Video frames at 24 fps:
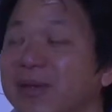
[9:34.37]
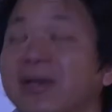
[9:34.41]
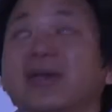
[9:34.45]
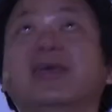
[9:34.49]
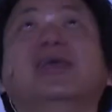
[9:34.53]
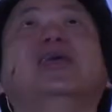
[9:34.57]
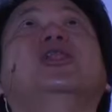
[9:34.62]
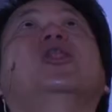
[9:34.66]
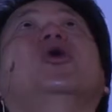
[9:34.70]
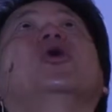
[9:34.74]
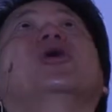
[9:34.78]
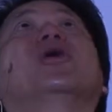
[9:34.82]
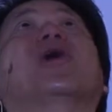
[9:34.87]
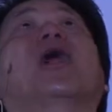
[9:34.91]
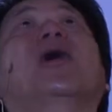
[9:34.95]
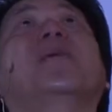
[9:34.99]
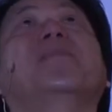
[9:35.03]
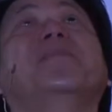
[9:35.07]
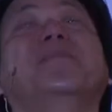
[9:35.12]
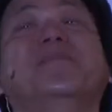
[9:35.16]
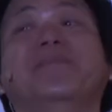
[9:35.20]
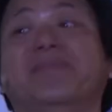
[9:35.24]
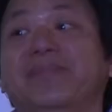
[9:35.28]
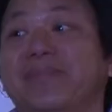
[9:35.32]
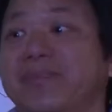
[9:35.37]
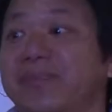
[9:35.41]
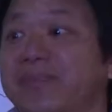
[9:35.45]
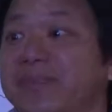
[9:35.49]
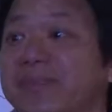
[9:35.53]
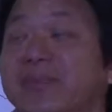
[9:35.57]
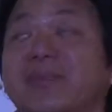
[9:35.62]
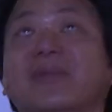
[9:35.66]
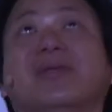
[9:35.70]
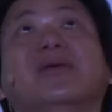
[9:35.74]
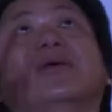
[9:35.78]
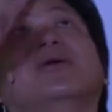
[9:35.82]
He looked up,
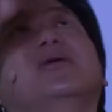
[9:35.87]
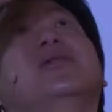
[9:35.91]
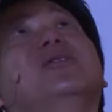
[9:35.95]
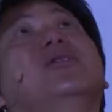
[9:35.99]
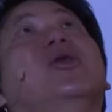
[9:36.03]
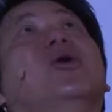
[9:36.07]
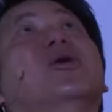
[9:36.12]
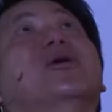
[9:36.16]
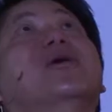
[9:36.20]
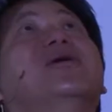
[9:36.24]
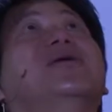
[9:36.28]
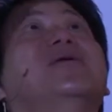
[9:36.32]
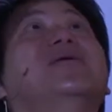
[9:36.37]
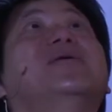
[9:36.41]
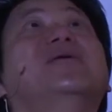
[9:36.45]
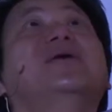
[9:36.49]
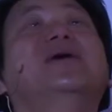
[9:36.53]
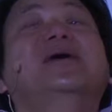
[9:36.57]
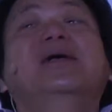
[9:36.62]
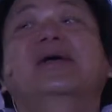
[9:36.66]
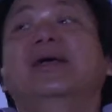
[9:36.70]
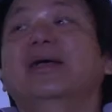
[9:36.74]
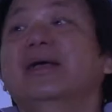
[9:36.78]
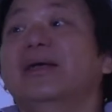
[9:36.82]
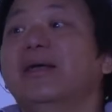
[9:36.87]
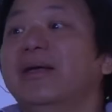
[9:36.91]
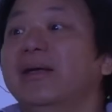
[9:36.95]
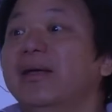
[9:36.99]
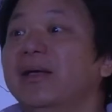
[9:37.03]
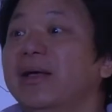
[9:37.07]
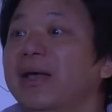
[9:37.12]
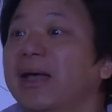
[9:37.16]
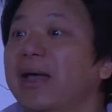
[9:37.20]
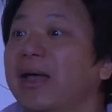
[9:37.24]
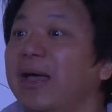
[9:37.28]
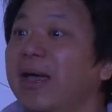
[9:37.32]
look,
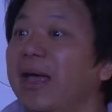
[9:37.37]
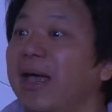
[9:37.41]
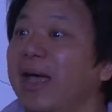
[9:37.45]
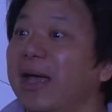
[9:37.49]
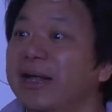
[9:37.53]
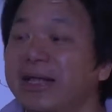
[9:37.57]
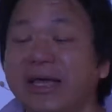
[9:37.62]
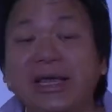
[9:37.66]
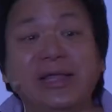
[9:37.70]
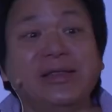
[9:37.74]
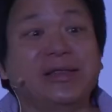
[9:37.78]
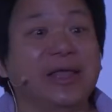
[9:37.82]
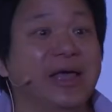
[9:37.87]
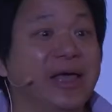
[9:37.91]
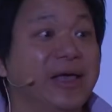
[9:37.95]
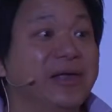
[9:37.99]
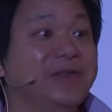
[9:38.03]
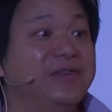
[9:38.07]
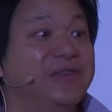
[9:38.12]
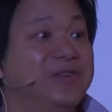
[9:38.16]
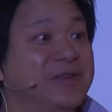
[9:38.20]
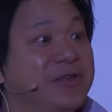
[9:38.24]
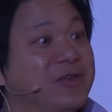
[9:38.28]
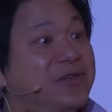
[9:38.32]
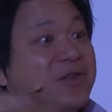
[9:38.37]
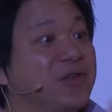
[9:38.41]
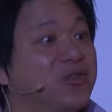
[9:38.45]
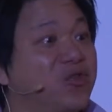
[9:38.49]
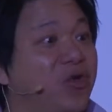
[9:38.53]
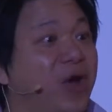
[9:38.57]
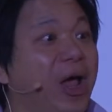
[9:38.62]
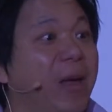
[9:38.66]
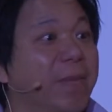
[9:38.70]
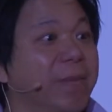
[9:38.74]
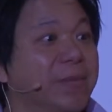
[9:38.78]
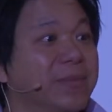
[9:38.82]
and he thinks it's a
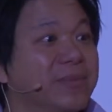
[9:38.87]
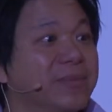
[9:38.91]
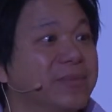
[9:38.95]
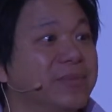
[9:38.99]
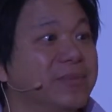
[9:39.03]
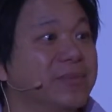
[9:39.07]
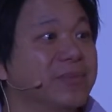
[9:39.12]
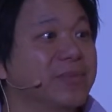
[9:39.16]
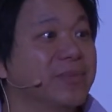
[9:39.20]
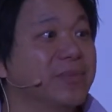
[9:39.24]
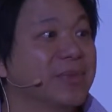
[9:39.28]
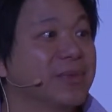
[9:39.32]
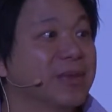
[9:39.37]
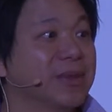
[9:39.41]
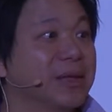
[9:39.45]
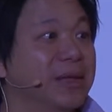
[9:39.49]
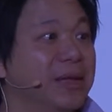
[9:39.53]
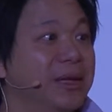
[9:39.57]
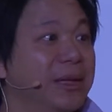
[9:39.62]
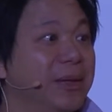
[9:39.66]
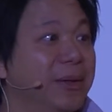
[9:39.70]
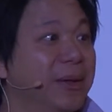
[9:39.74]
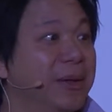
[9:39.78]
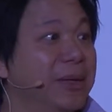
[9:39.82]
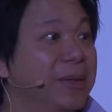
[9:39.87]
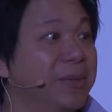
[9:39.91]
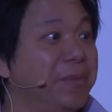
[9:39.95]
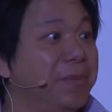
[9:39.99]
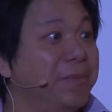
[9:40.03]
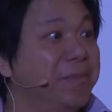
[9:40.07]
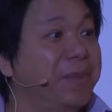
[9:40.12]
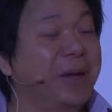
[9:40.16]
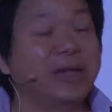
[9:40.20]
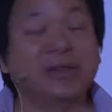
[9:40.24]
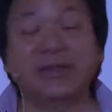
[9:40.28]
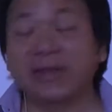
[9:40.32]
trap.
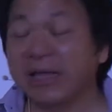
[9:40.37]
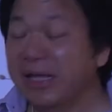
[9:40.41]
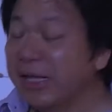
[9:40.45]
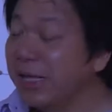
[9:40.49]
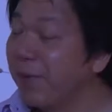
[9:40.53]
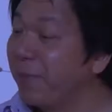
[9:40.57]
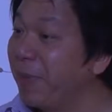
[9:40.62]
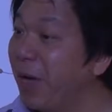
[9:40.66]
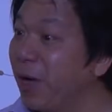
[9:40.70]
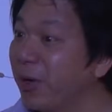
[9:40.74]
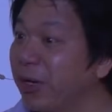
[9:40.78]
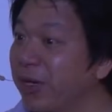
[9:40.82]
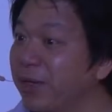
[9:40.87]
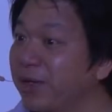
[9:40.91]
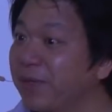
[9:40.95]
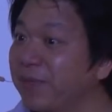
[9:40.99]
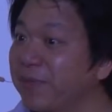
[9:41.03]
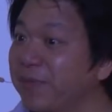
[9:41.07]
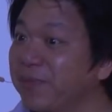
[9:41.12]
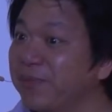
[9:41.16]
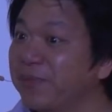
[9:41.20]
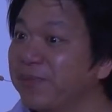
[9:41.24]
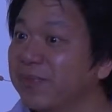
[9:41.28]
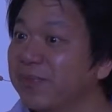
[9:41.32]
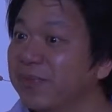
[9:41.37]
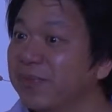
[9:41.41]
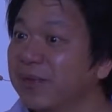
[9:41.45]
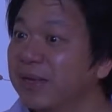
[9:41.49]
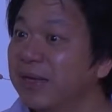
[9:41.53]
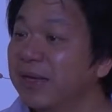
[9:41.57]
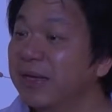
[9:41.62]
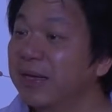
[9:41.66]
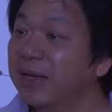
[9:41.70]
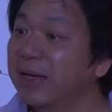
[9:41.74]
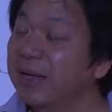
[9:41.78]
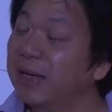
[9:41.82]
But think about it.
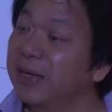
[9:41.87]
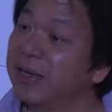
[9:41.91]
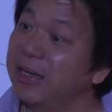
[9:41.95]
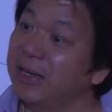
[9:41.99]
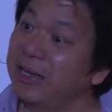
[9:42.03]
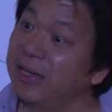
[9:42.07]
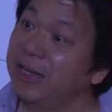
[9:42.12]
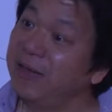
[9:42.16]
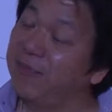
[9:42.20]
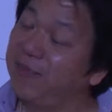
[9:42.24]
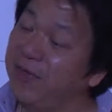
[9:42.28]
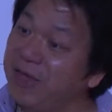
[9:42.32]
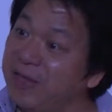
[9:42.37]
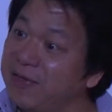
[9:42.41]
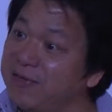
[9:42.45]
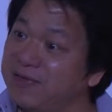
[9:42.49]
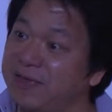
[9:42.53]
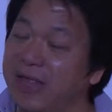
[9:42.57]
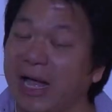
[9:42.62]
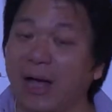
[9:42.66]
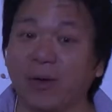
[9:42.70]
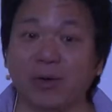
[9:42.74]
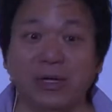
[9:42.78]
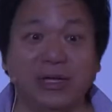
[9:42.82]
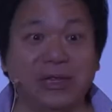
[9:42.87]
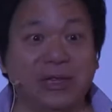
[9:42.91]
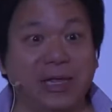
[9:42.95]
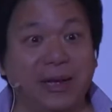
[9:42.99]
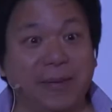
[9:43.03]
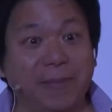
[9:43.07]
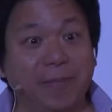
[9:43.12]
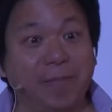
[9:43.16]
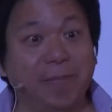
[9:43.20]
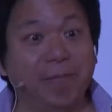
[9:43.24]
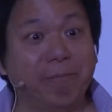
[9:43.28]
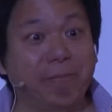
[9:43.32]
If he is down in
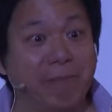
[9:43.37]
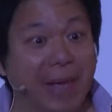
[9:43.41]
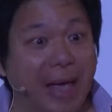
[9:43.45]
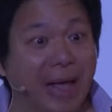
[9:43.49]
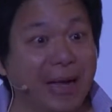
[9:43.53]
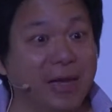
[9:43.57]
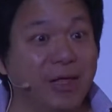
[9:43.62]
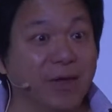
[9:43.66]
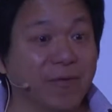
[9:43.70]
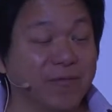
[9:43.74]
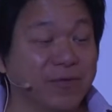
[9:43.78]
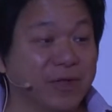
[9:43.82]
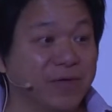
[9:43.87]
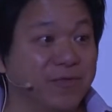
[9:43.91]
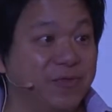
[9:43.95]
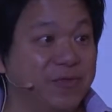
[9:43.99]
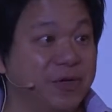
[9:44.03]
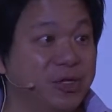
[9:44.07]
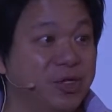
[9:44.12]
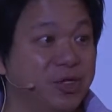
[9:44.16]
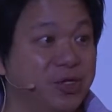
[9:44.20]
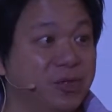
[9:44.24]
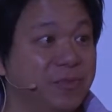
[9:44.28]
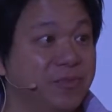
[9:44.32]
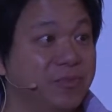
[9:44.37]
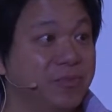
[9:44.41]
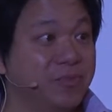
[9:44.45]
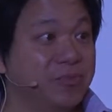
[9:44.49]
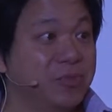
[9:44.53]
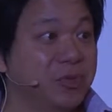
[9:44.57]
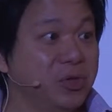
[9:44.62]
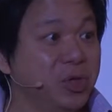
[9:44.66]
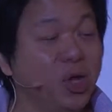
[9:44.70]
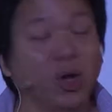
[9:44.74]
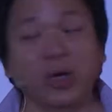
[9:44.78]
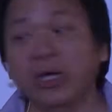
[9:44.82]
the belly of the fish,
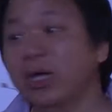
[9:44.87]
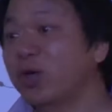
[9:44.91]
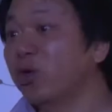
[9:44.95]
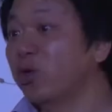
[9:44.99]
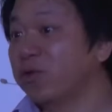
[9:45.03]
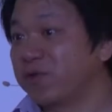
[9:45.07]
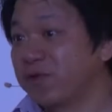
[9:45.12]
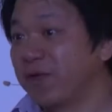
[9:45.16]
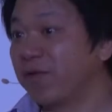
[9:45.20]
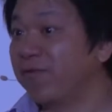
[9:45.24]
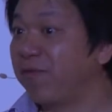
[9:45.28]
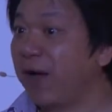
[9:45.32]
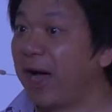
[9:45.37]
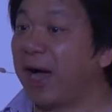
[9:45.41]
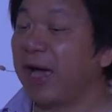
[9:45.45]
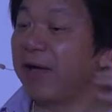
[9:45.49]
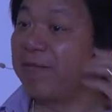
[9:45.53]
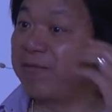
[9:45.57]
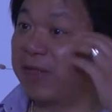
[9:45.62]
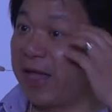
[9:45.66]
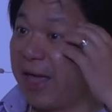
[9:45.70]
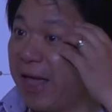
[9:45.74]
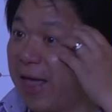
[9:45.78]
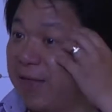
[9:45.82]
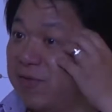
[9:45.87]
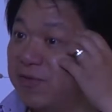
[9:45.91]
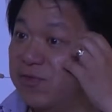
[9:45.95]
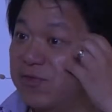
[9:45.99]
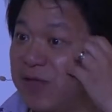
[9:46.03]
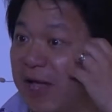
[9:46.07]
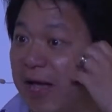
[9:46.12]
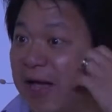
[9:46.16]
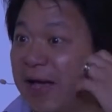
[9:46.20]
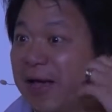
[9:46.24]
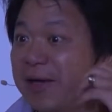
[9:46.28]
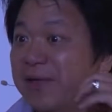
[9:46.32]
no, he could survive the
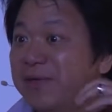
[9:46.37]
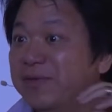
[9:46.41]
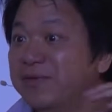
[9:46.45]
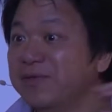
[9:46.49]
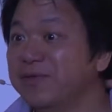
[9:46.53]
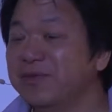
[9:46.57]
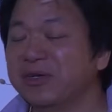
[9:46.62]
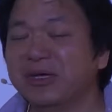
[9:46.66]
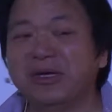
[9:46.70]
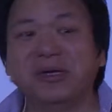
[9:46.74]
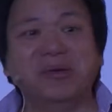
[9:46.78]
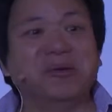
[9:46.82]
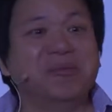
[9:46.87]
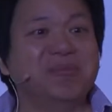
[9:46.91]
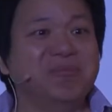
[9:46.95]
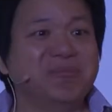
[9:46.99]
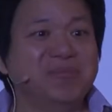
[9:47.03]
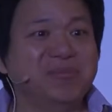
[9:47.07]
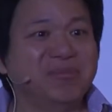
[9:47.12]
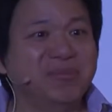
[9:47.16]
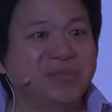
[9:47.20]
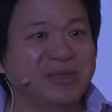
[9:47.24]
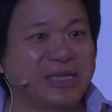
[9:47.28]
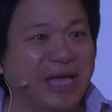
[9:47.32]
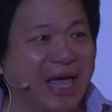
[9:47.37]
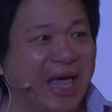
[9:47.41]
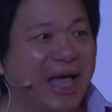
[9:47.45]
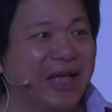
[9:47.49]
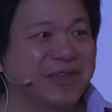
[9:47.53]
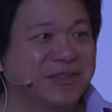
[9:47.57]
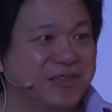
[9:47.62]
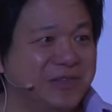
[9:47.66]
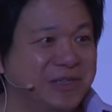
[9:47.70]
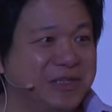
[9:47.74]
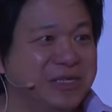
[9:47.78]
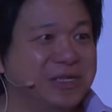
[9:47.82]
enzymes, the
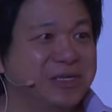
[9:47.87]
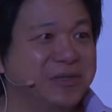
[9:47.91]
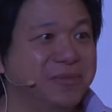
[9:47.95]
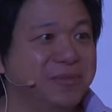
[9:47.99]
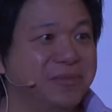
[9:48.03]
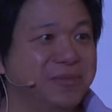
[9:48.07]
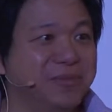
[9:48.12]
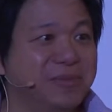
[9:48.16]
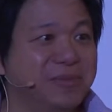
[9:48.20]
acid,